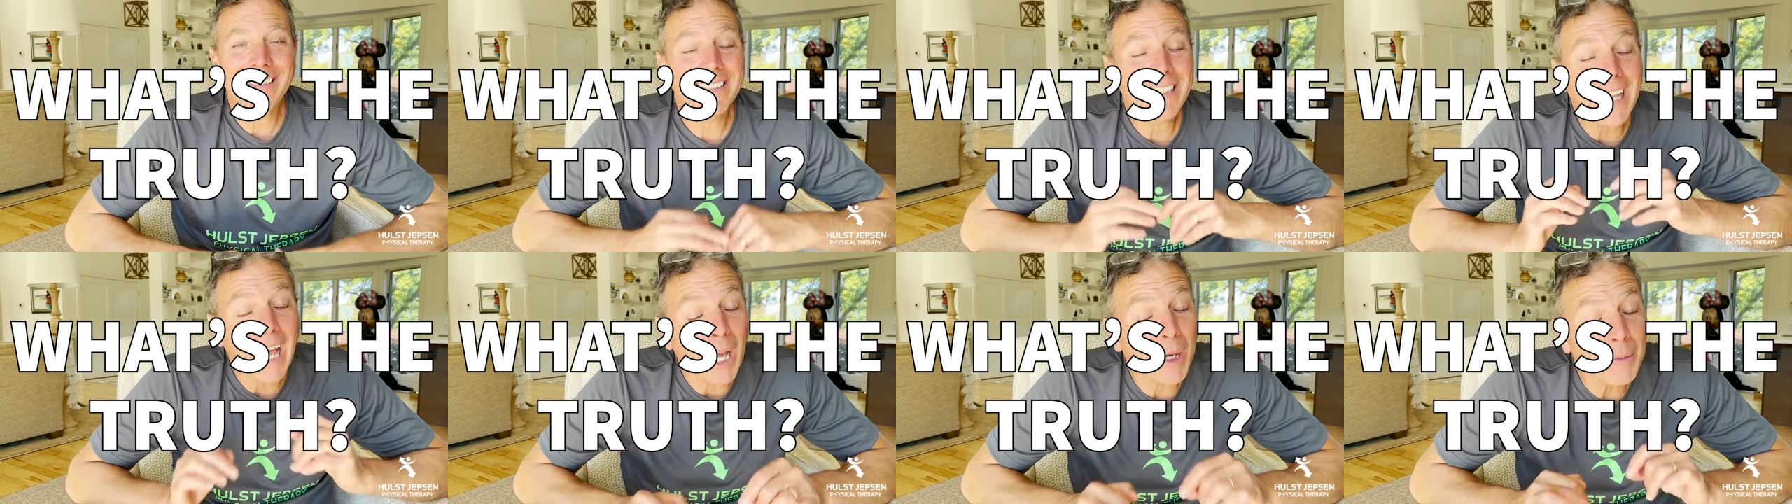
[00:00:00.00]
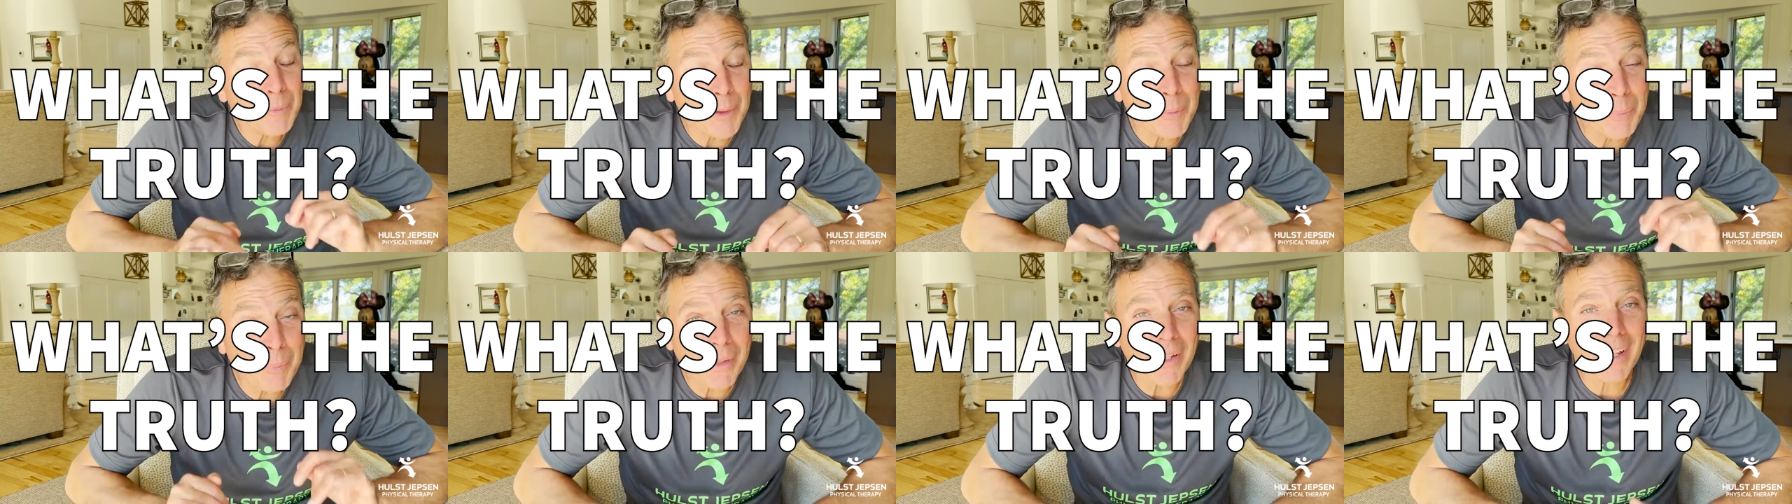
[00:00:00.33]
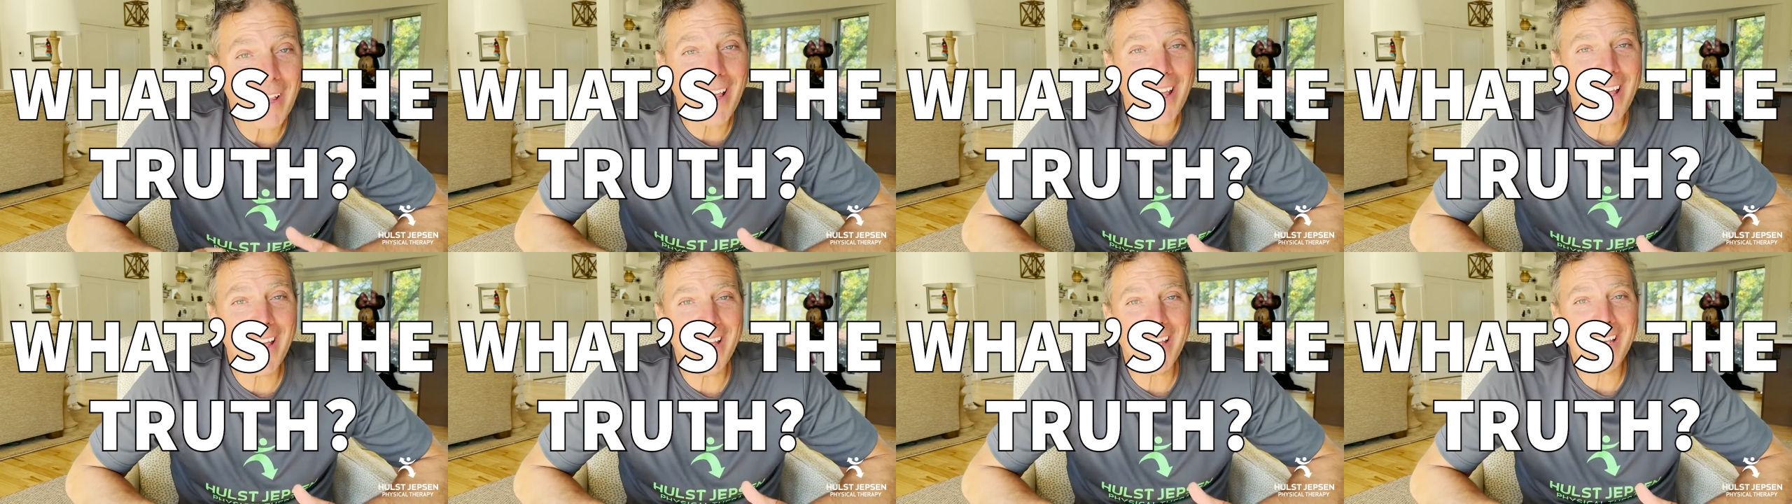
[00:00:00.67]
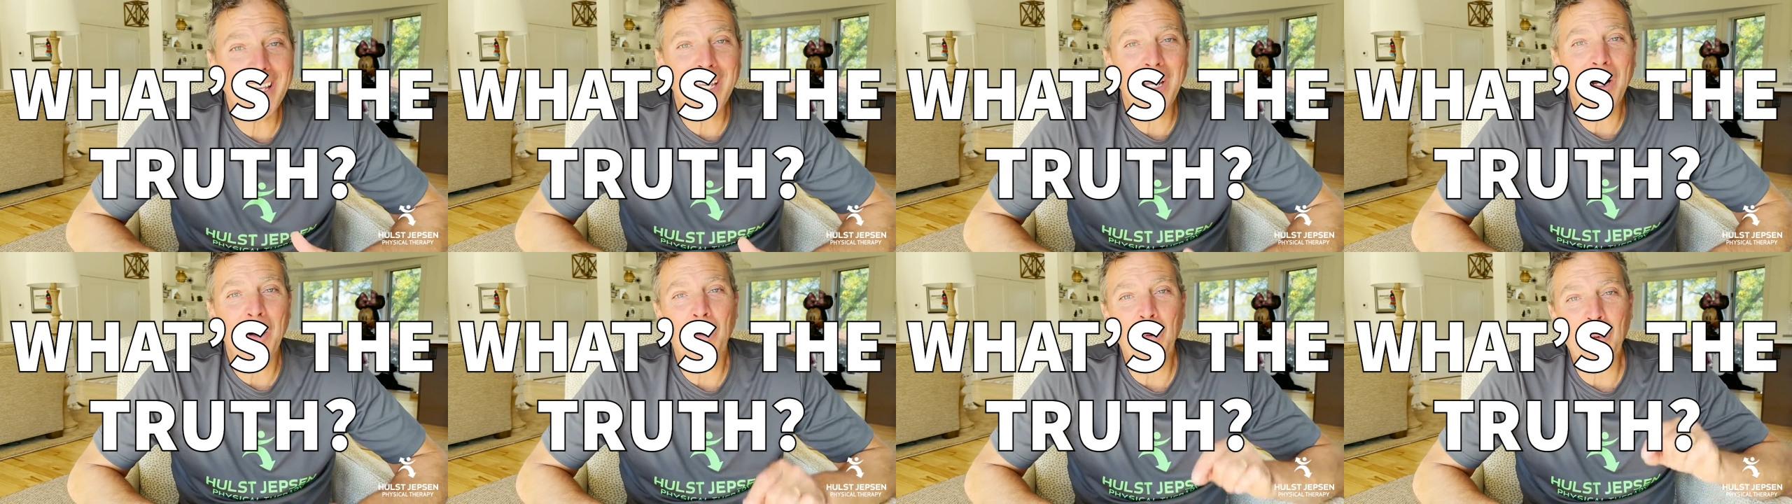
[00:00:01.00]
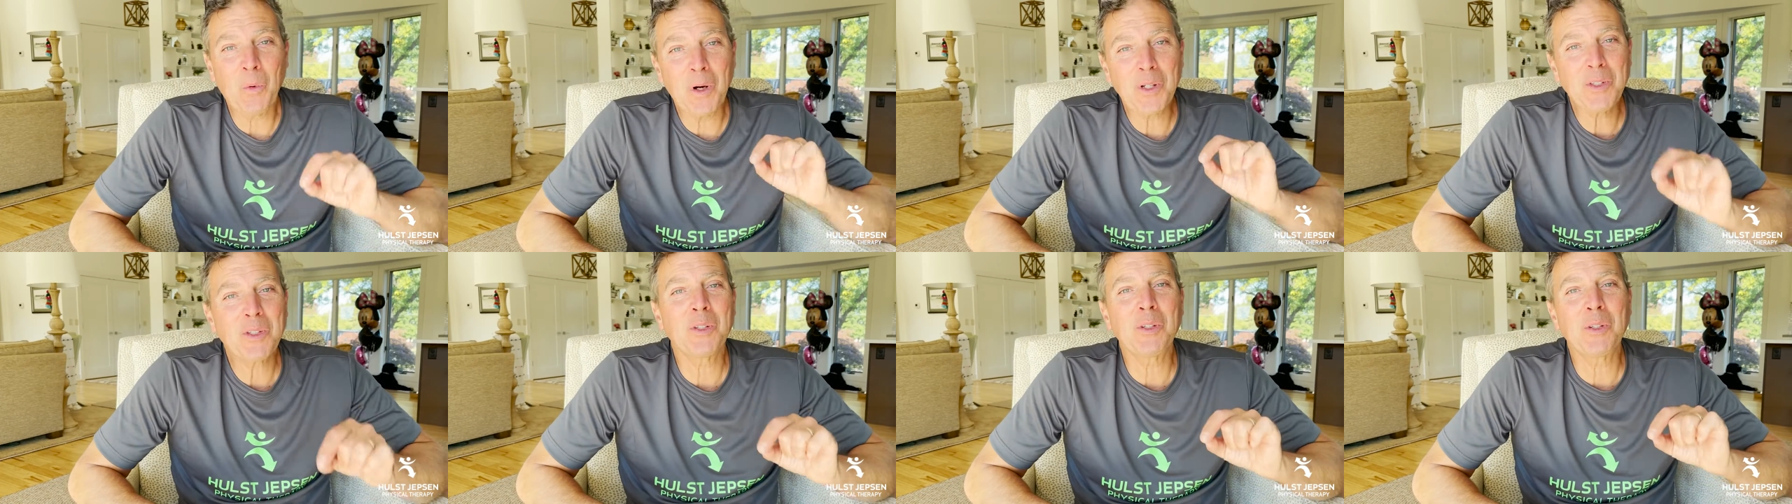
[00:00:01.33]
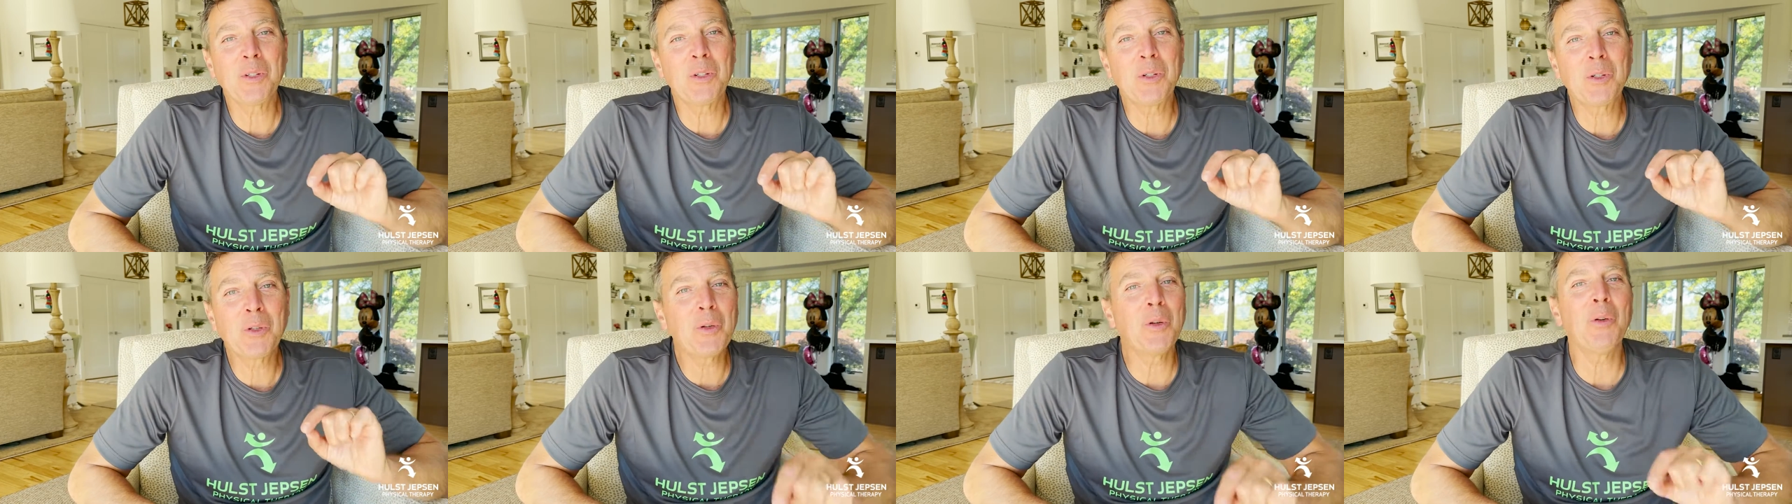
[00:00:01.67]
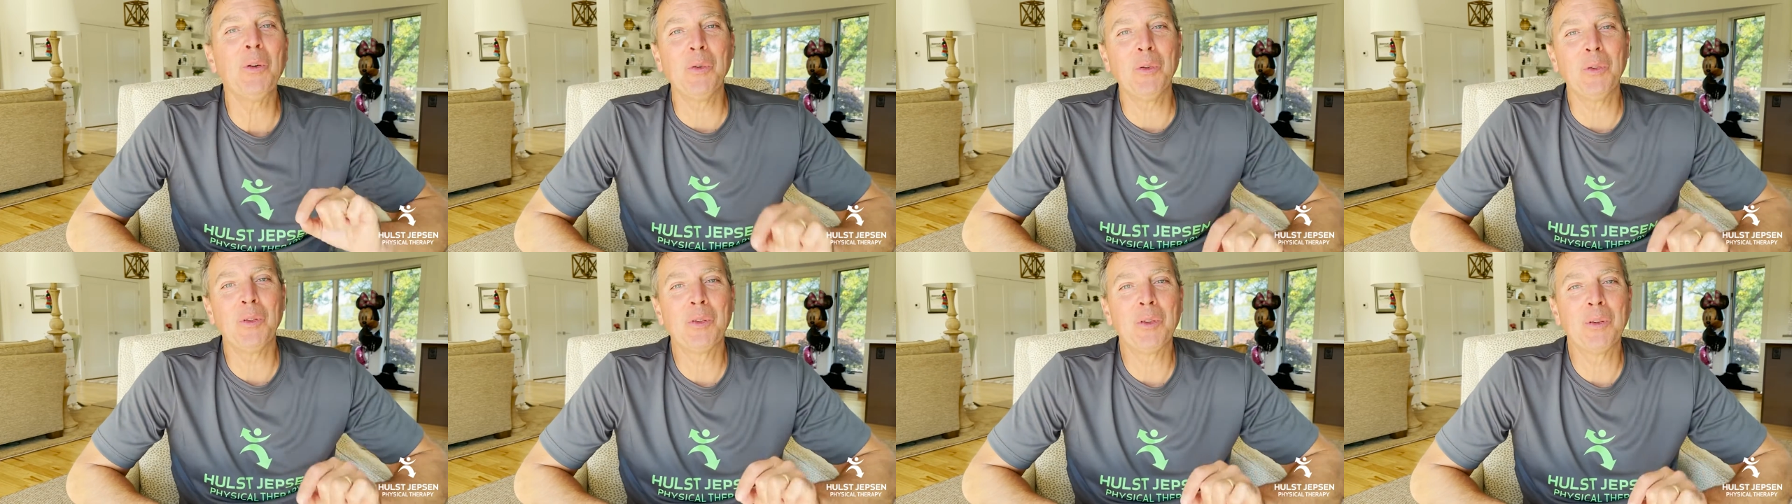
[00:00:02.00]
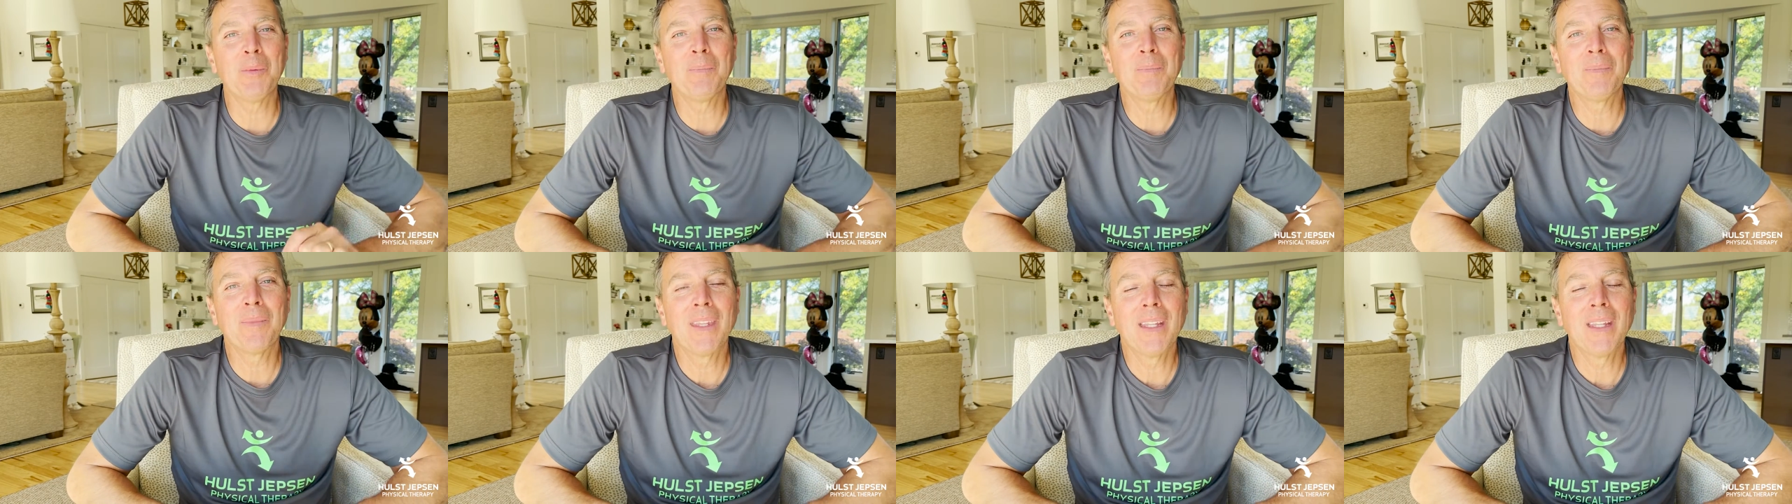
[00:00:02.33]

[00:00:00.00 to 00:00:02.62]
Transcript: time to play, what's the truth?